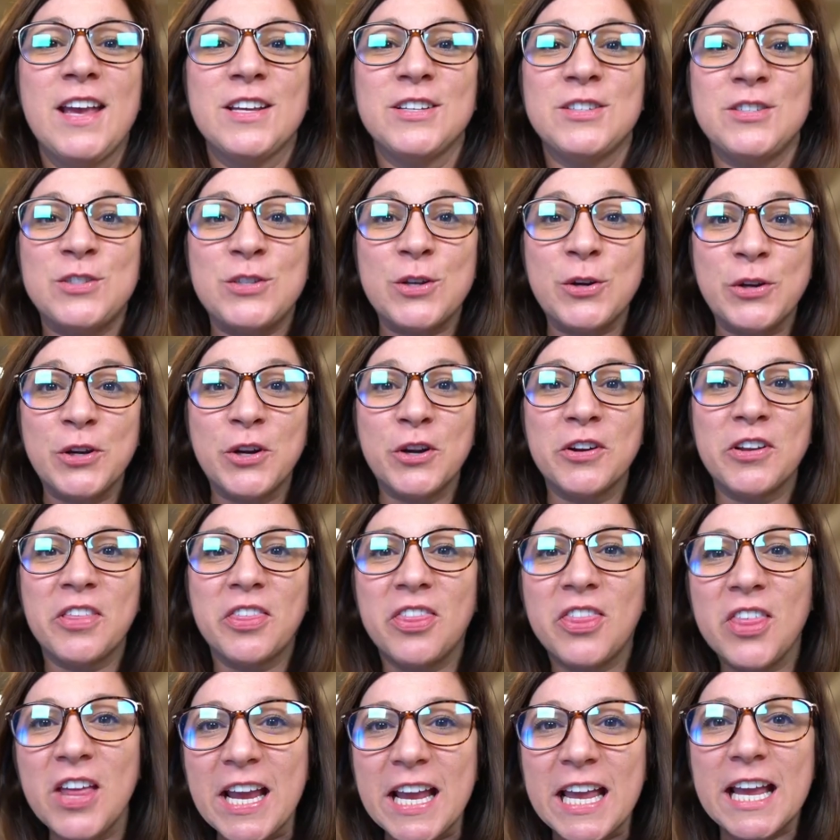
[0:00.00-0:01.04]
So you're
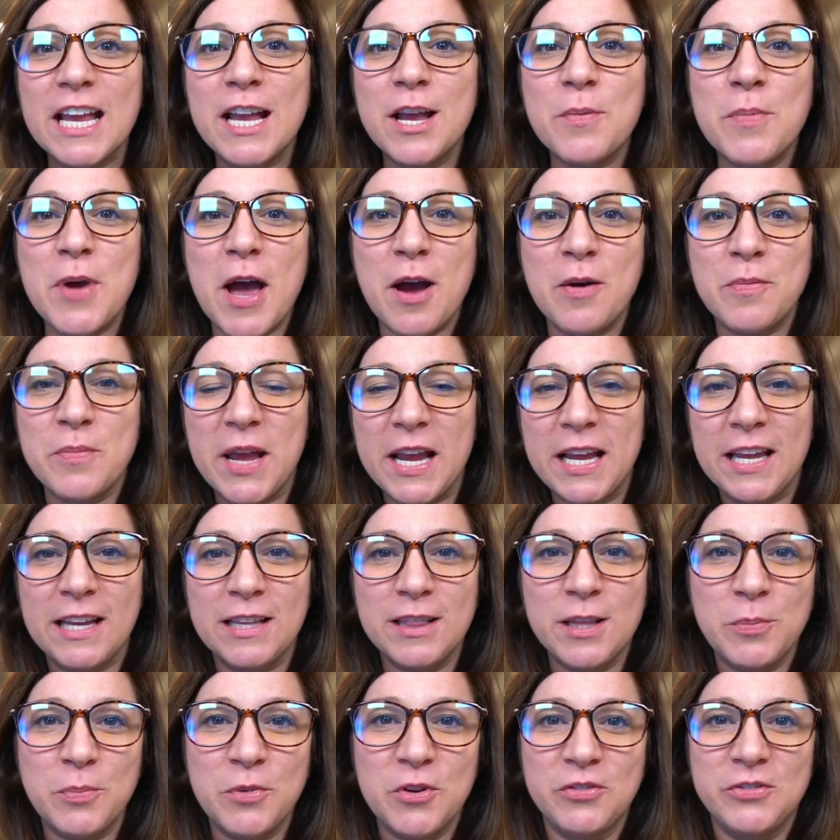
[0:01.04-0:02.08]
thinking about making
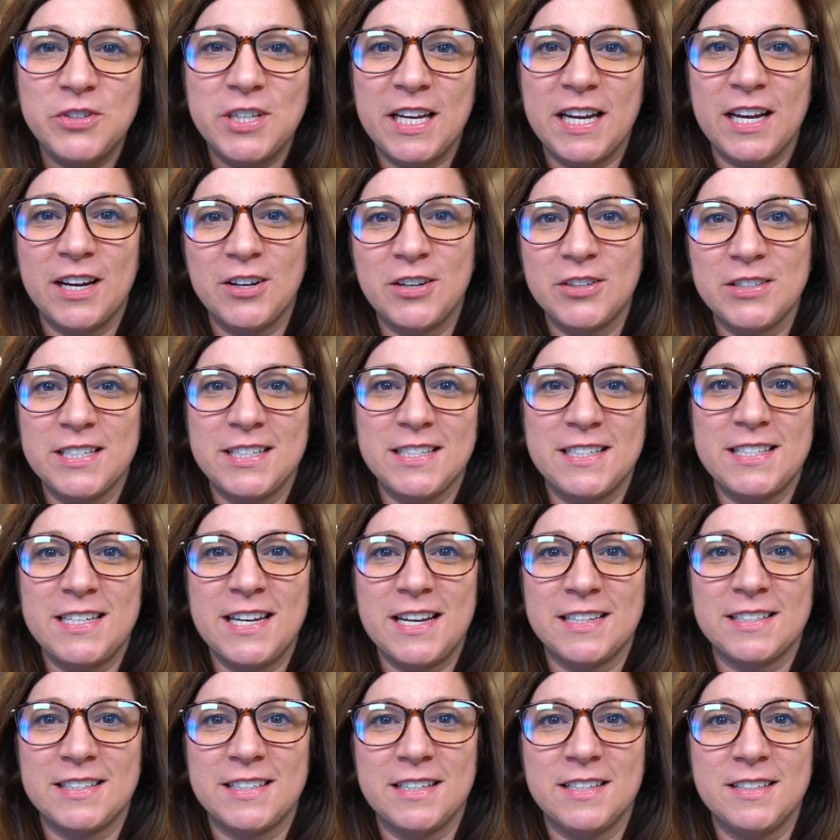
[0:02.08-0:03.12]
the move to Carrollton,
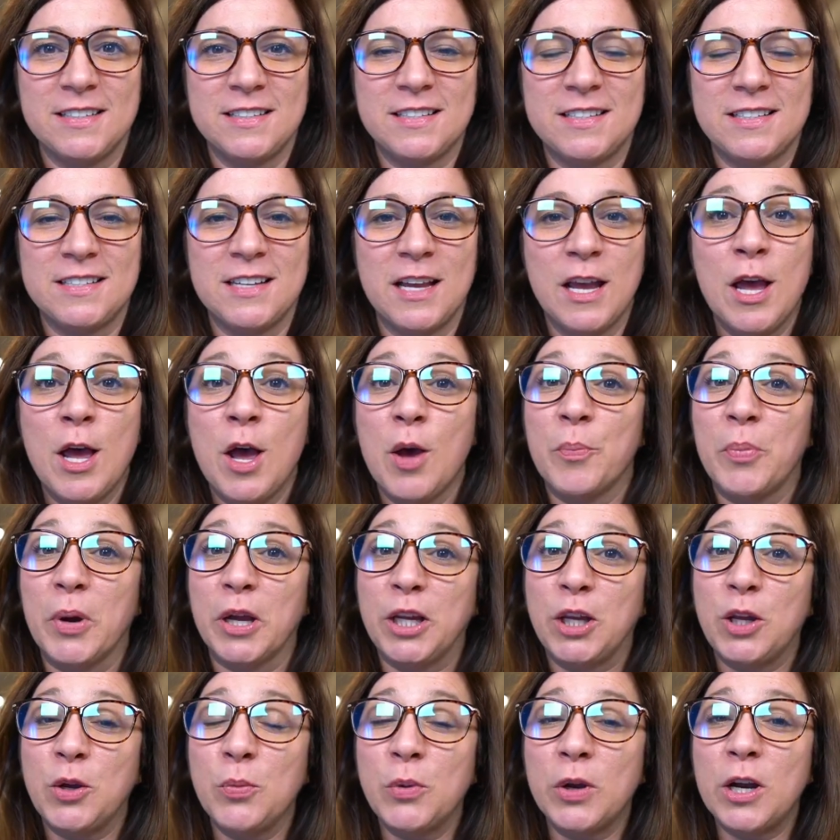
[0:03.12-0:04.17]
Texas, but
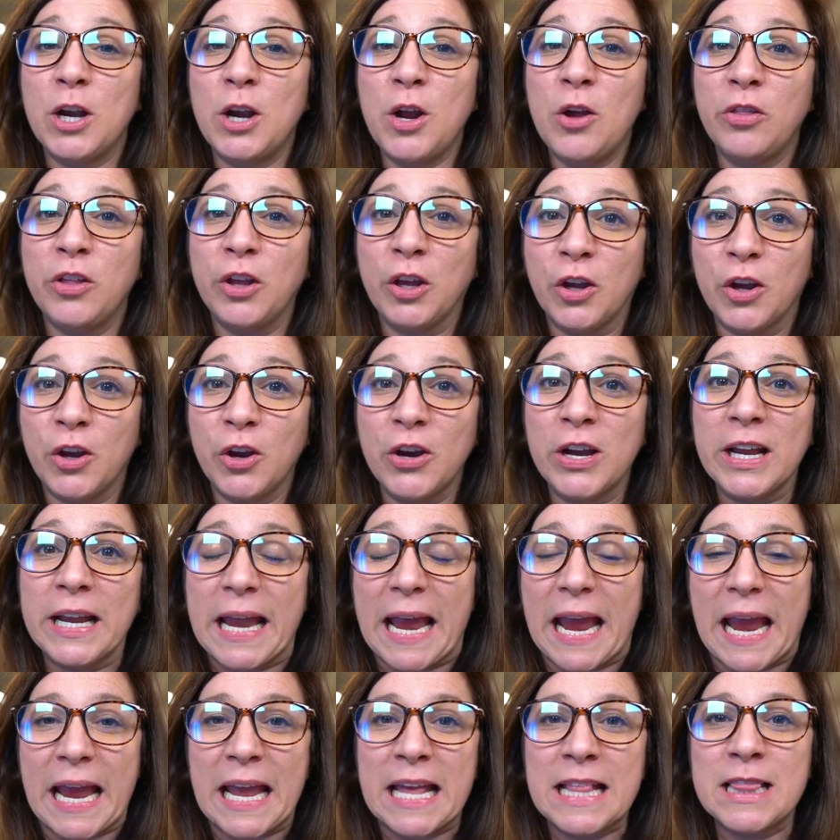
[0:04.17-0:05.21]
you want to know the good
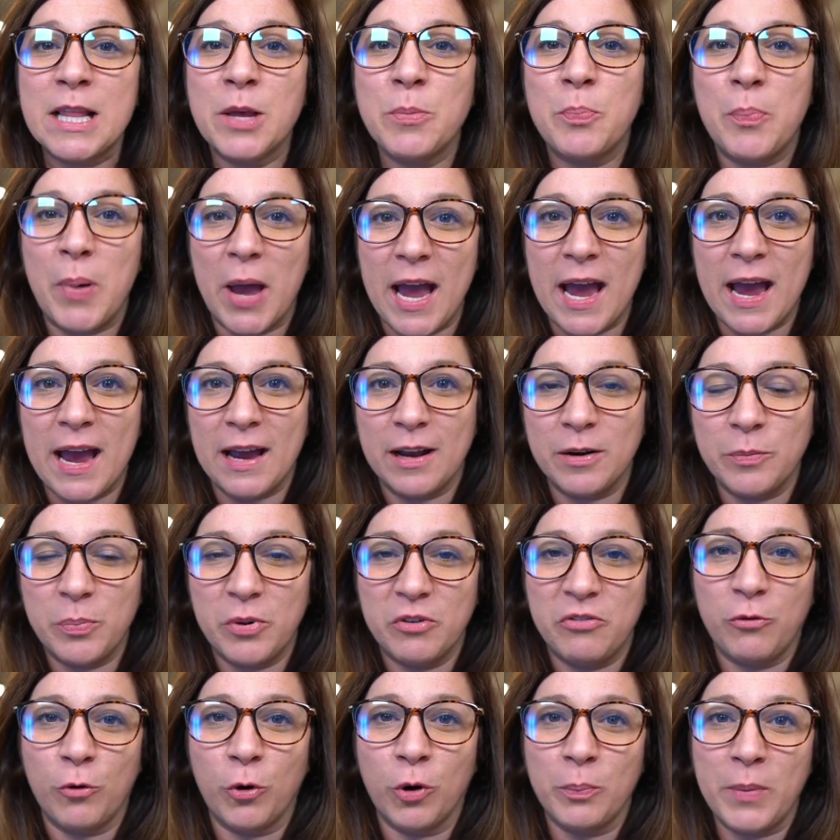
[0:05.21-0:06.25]
and the bad
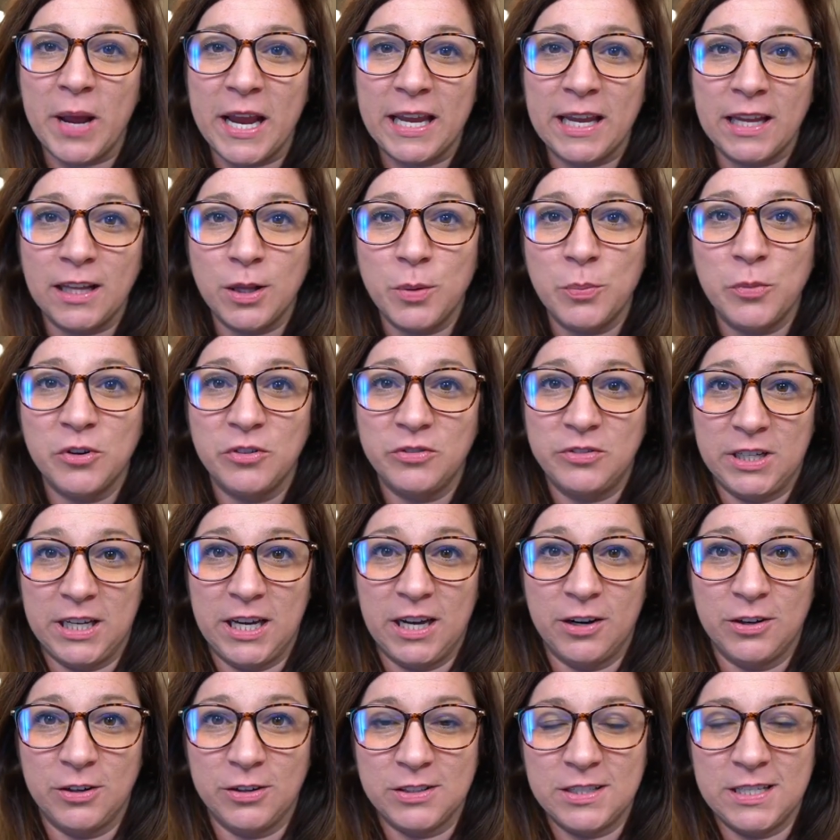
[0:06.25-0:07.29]
before making the move to
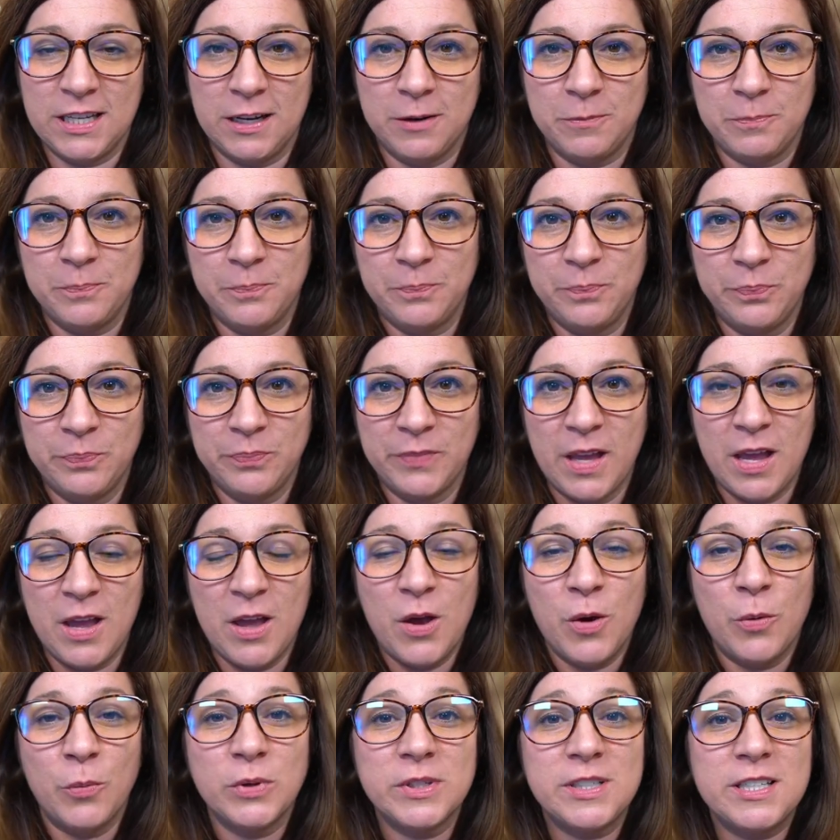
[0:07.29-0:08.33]
Carrollton.
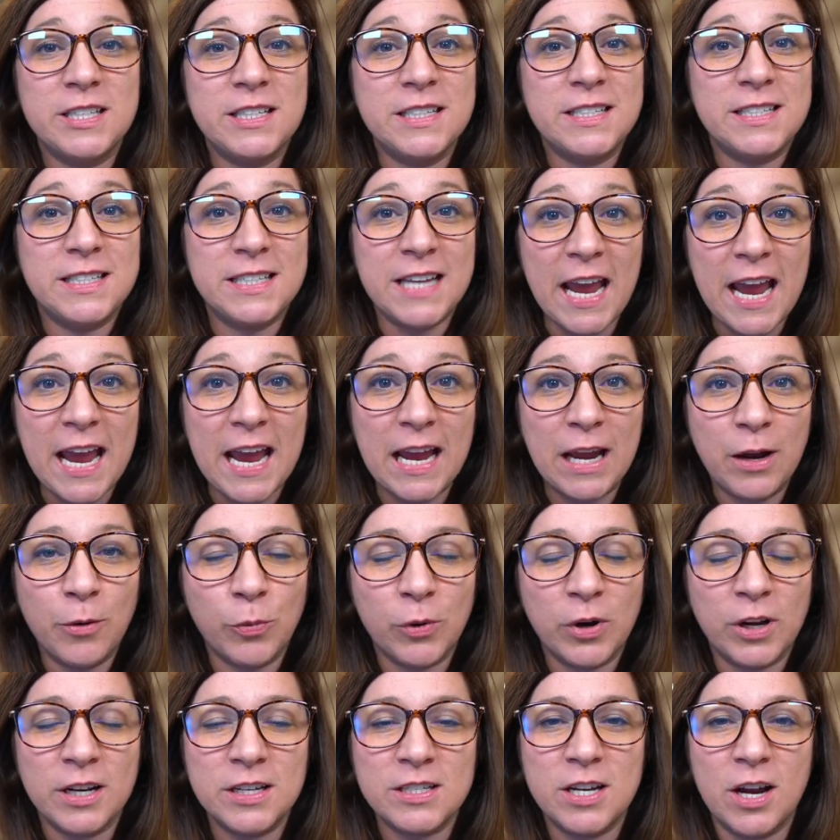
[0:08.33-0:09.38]
Well, today
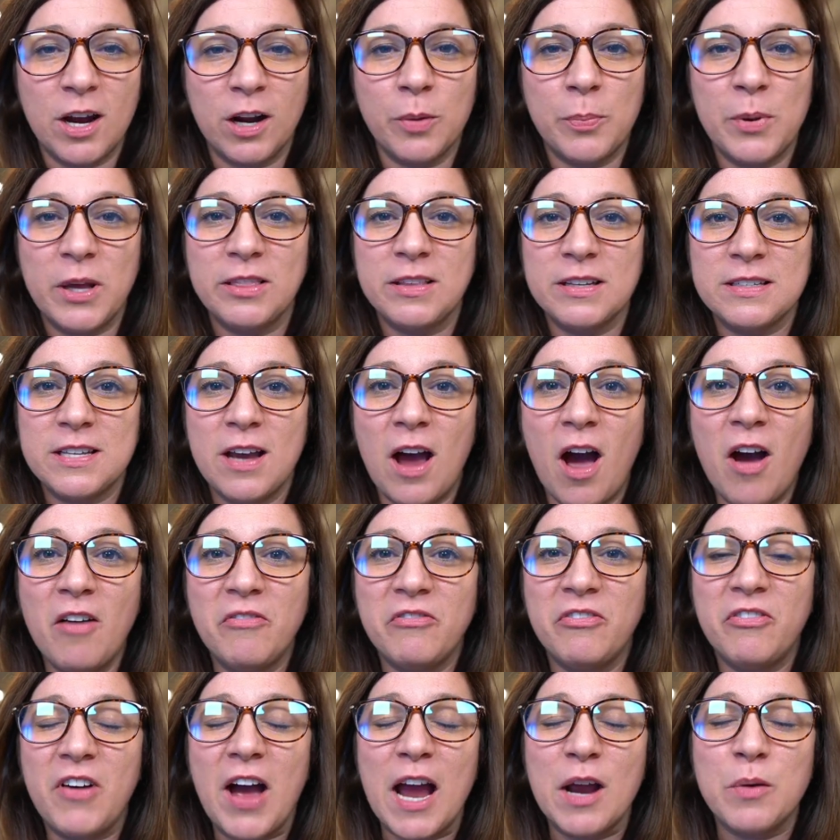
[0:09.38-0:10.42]
we're going to talk about the
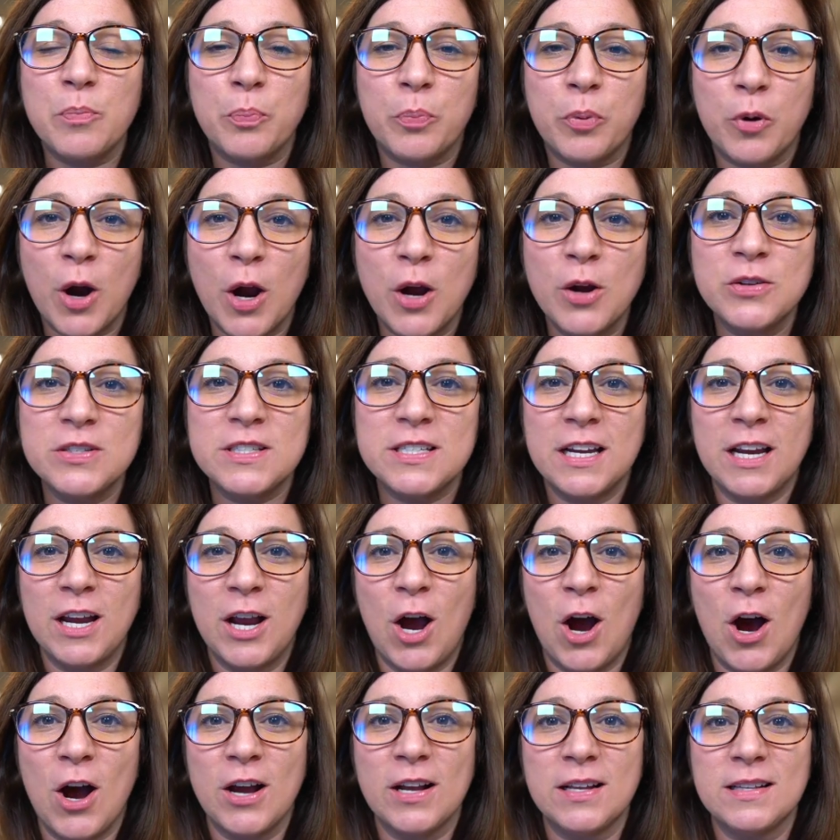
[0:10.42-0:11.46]
top five pros and
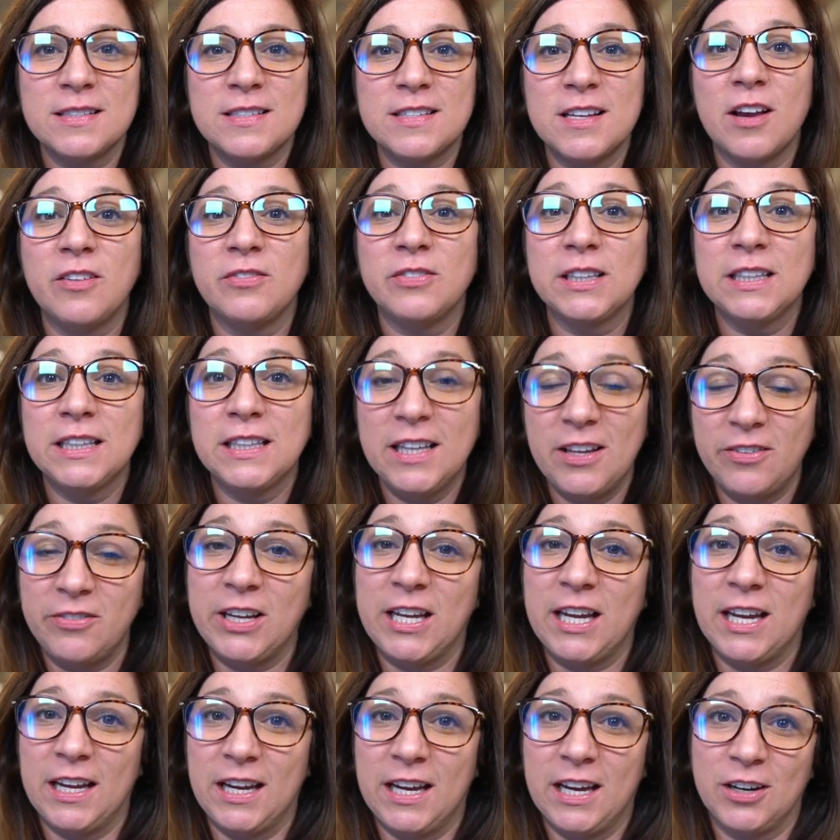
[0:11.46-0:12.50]
cons of
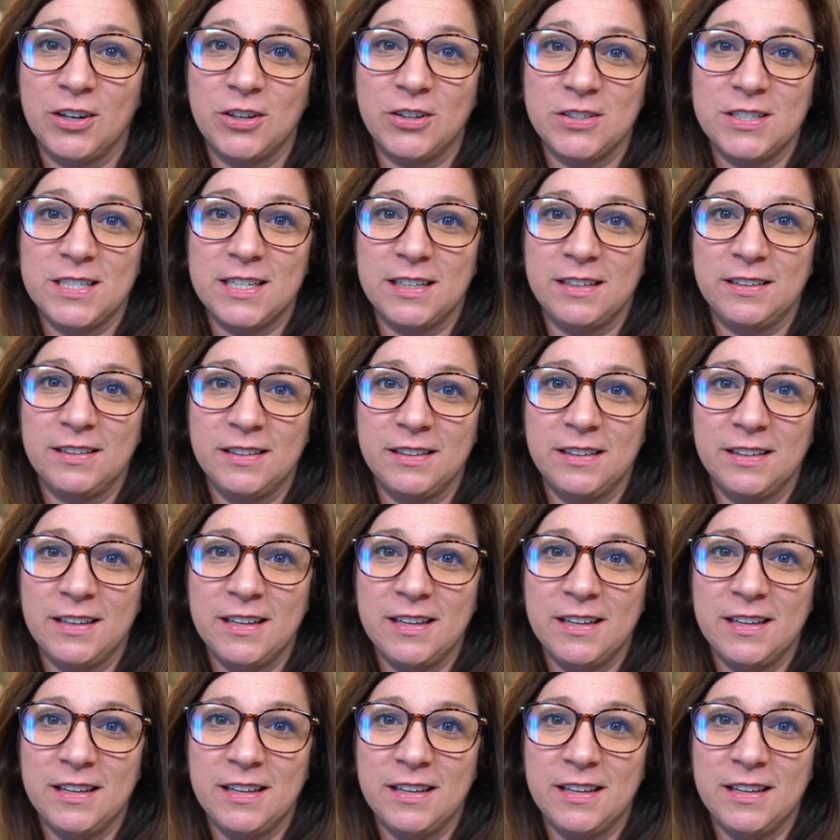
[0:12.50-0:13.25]
living in Carrollton.